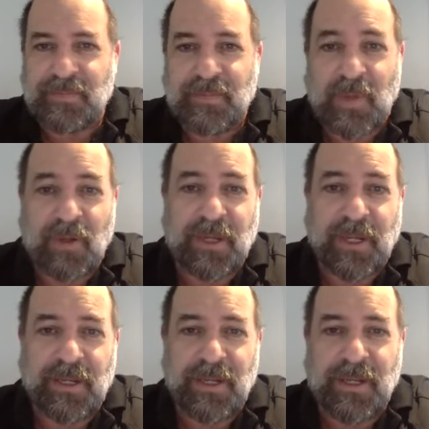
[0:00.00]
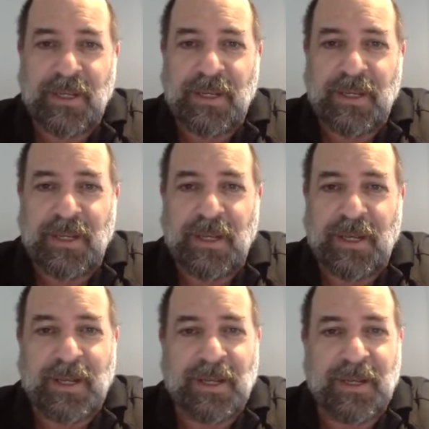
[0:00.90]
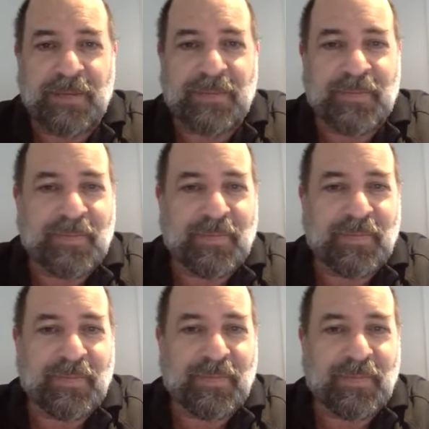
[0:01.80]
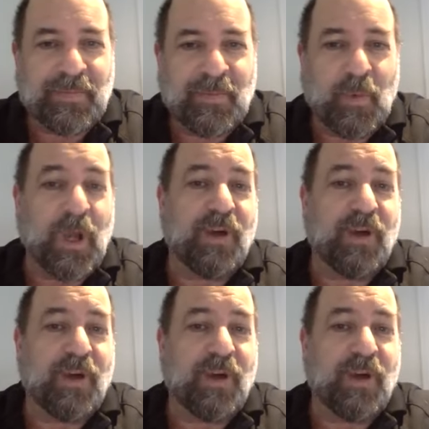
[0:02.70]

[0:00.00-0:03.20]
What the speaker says: Okay. Well,